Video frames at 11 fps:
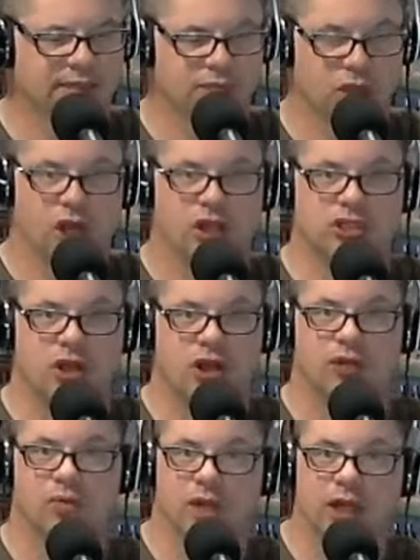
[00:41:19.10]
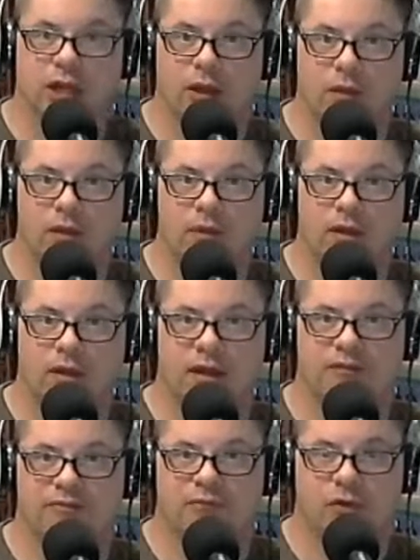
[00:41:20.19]
blog talk radio
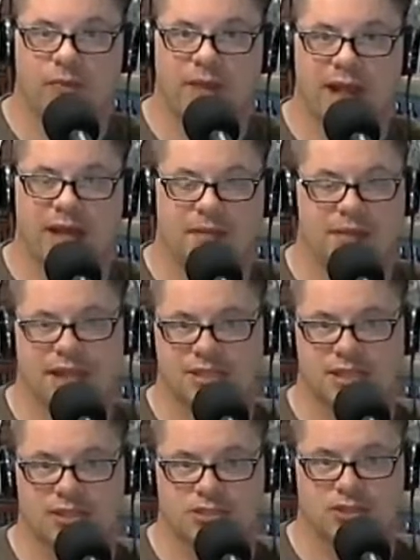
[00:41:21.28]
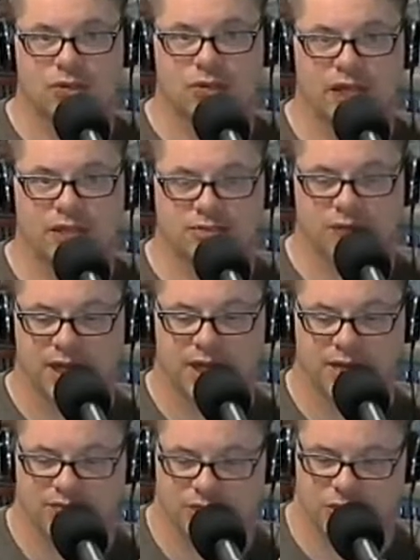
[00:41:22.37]
format. I mean, that's like Stone Age, right?
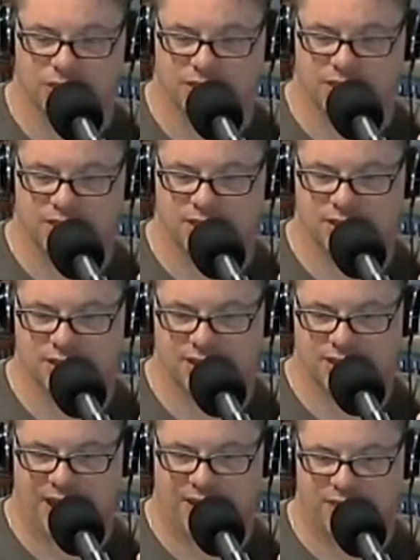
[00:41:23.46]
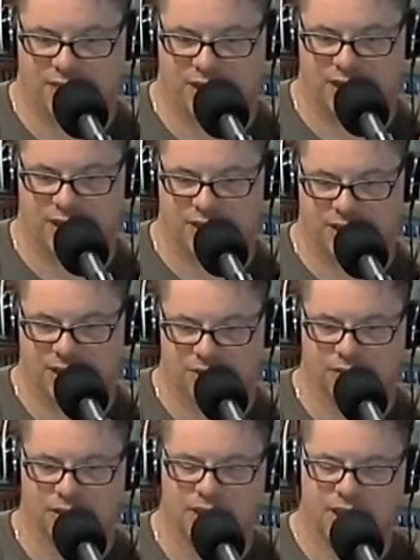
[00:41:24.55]
June's listening to this. She's laughing right now. I can
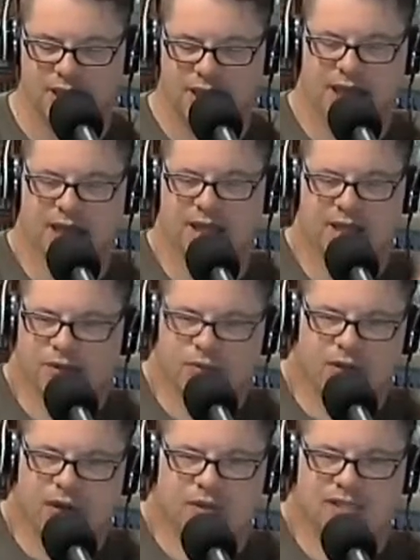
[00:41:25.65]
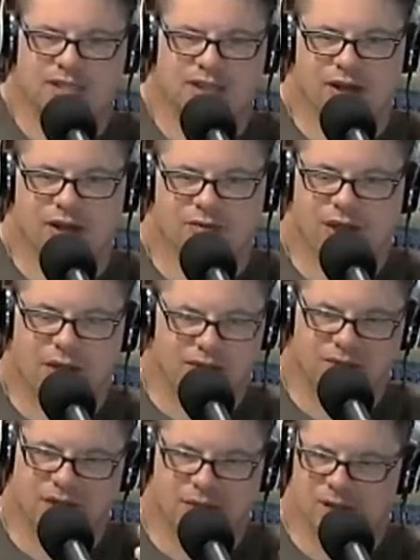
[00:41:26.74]
hear her. And we always
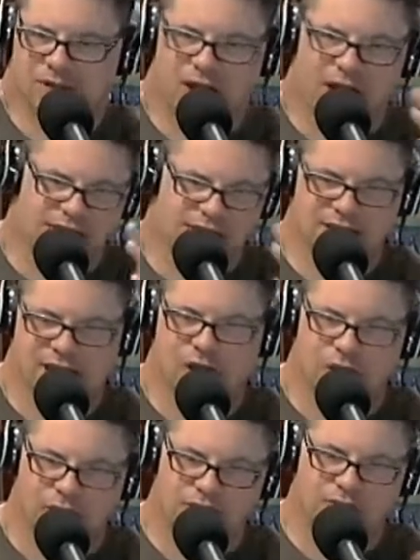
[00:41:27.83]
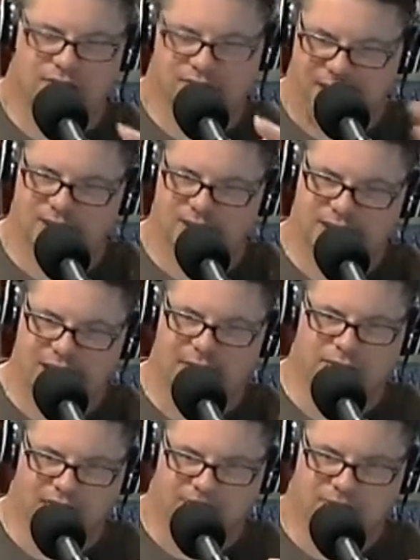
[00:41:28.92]
would come across, not always, but time to
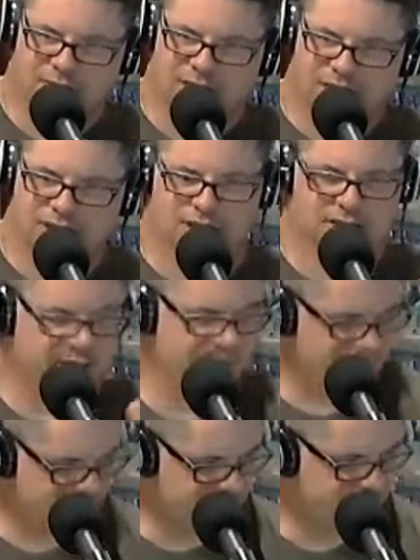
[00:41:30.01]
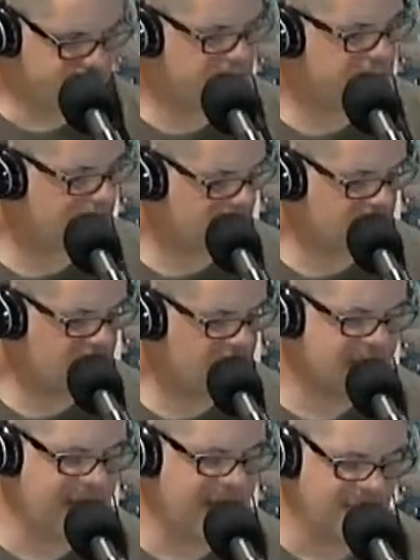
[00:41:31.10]
time, you'd have some glitches.
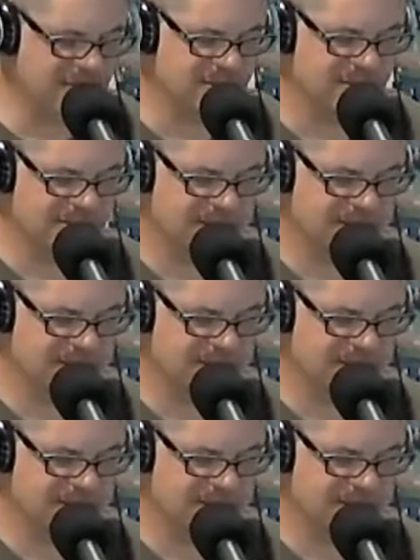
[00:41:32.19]
Things happen.